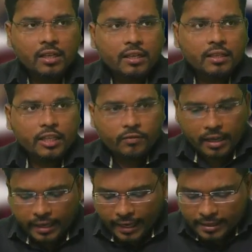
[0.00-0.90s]
if the
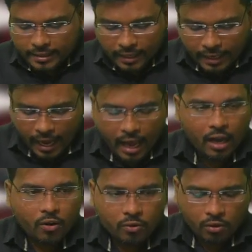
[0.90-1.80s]
lessor have
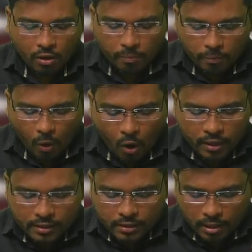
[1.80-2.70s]
borne
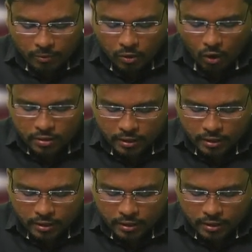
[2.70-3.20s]
some losses,